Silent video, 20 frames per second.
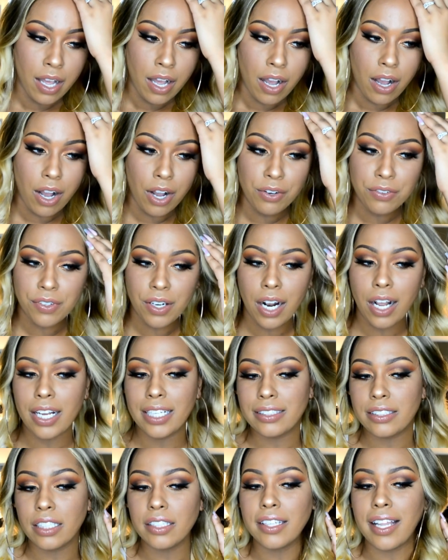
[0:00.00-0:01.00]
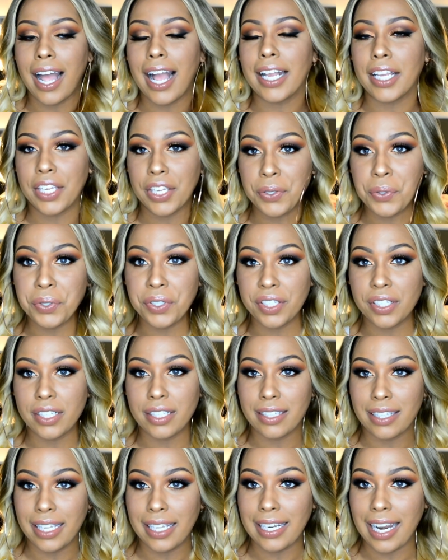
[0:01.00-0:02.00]
Overall, it's a lot cuter
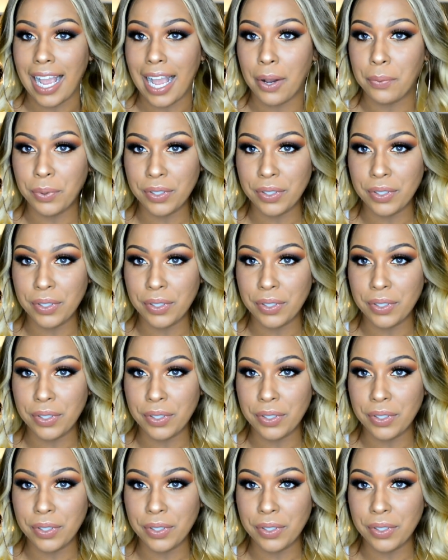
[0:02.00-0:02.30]
than I